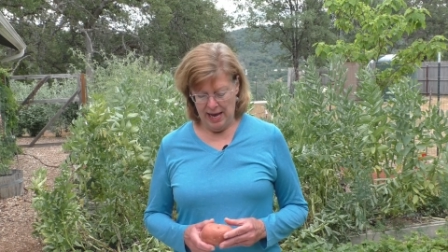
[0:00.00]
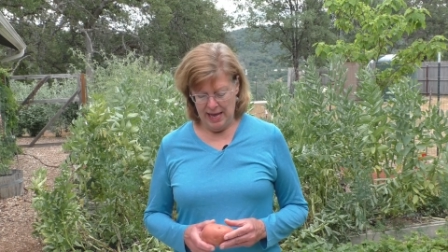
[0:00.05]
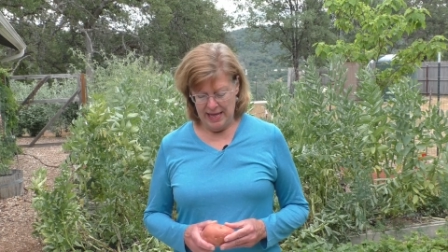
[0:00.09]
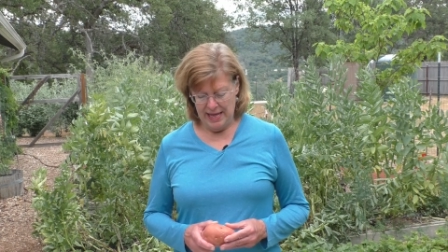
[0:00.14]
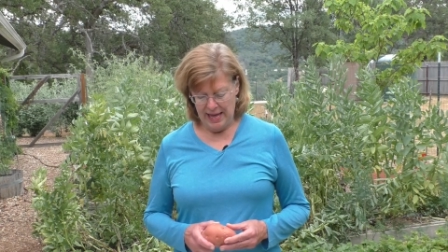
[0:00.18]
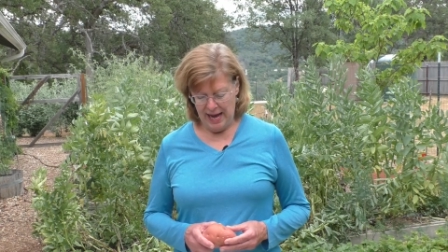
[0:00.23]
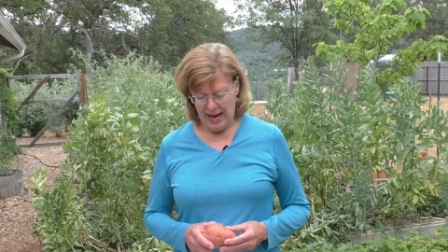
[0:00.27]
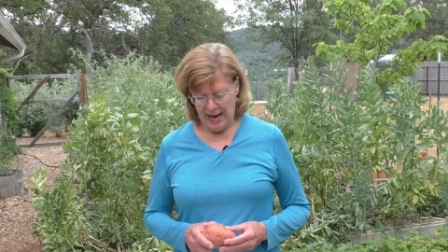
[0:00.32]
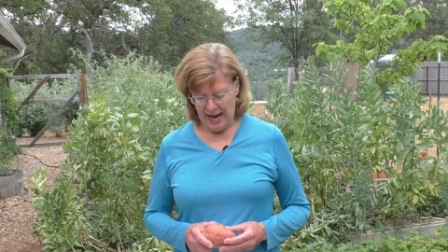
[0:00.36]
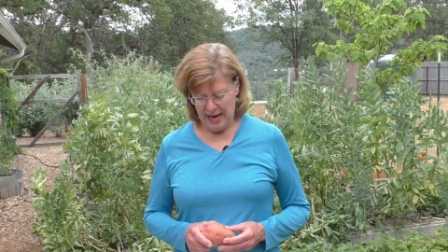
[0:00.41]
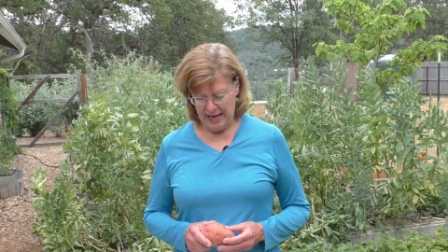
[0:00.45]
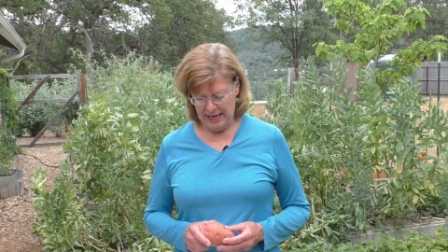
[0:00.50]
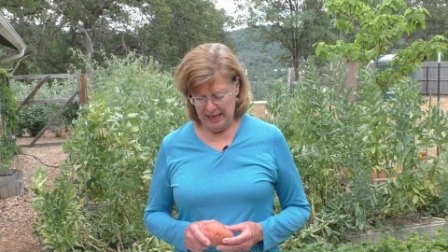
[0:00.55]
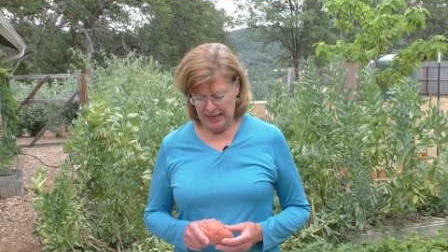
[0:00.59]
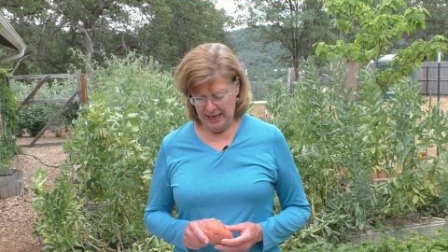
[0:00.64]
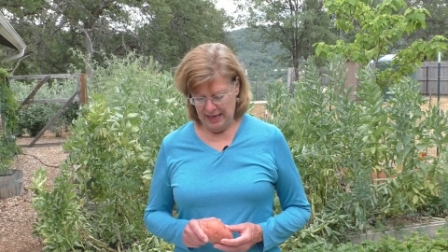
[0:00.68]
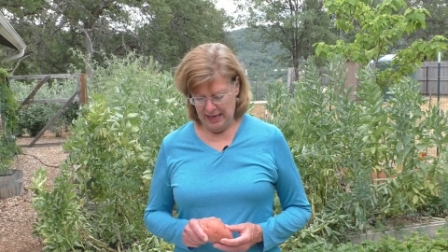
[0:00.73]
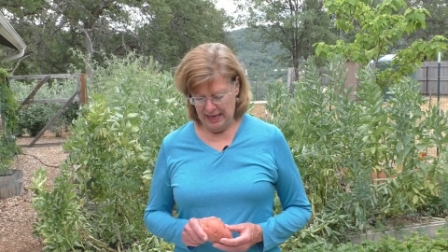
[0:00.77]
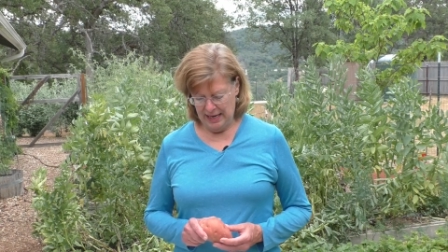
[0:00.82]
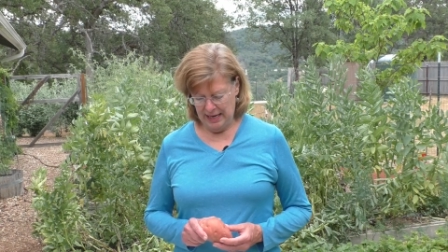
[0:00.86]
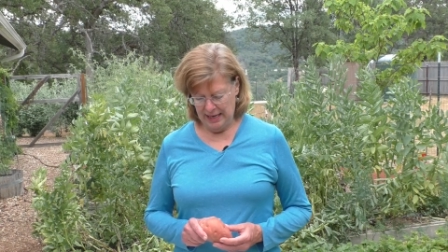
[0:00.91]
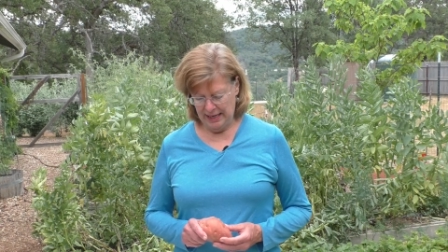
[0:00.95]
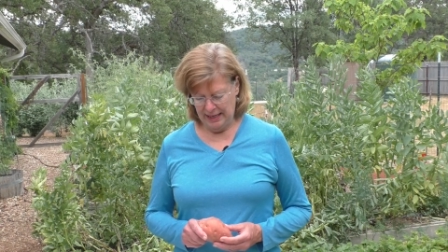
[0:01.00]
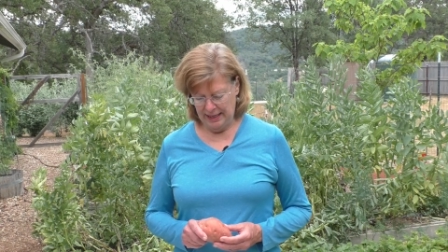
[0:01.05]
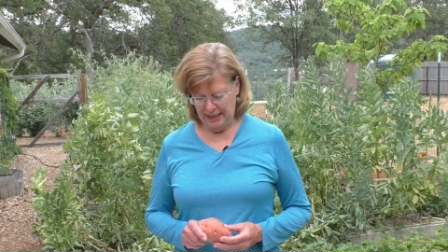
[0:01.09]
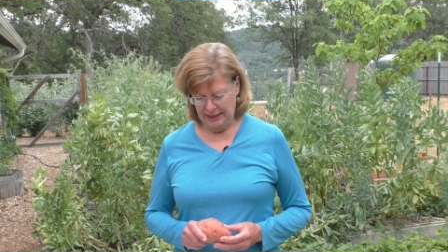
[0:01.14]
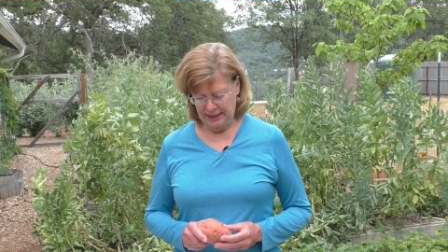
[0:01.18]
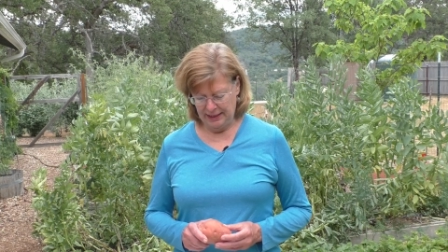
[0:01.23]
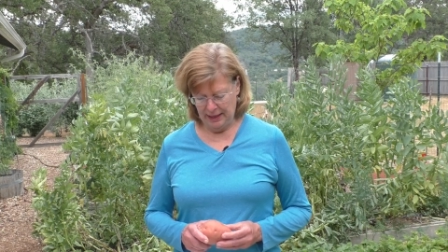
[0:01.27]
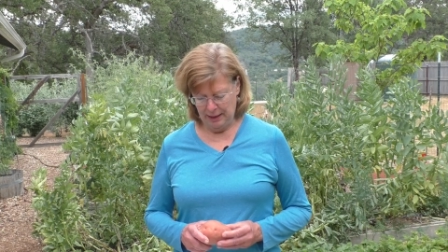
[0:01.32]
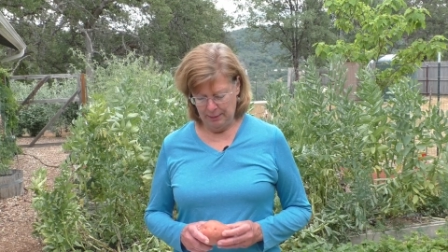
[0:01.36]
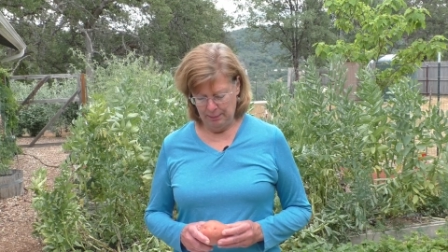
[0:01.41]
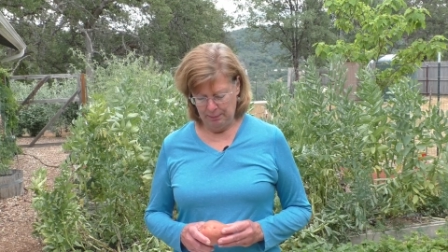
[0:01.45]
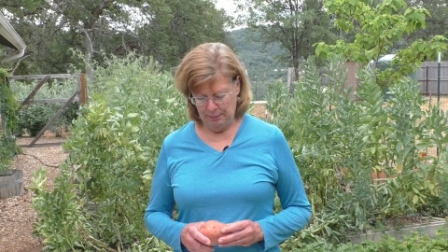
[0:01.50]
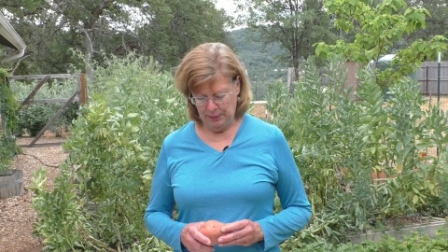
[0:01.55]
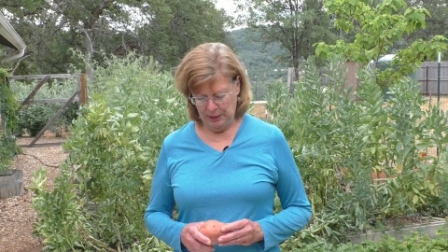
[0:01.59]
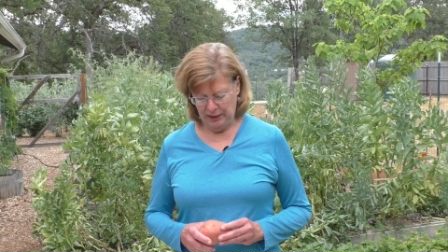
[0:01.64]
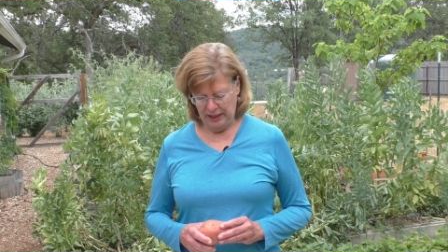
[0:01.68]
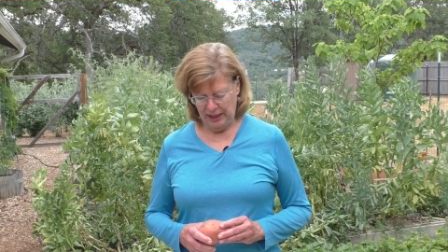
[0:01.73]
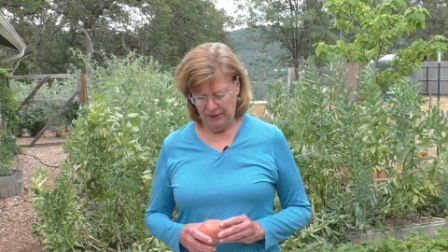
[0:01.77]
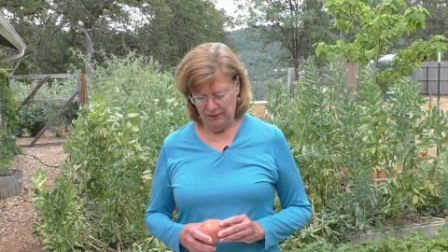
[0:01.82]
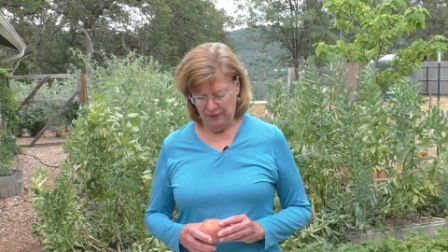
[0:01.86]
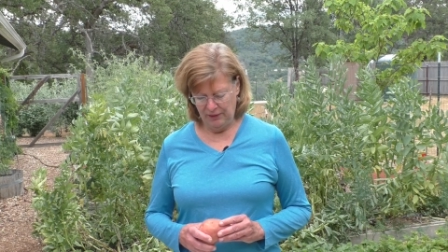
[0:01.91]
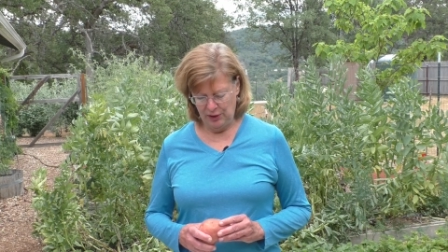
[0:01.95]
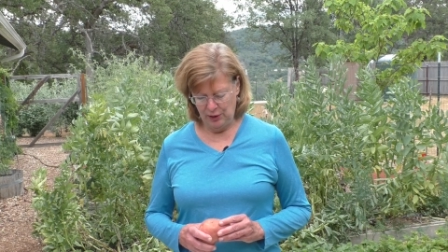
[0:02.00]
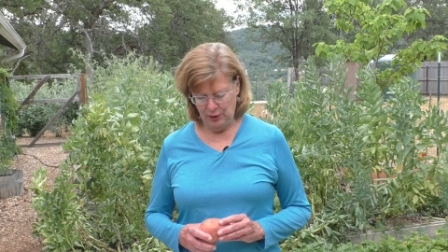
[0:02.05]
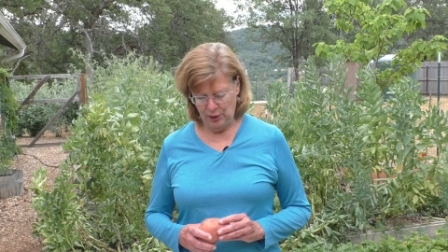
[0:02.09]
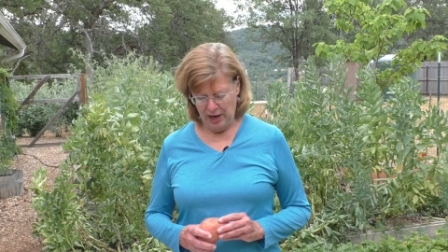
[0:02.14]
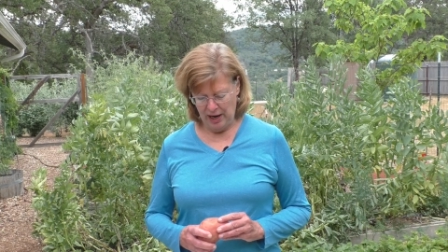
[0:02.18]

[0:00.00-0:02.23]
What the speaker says: that is believed to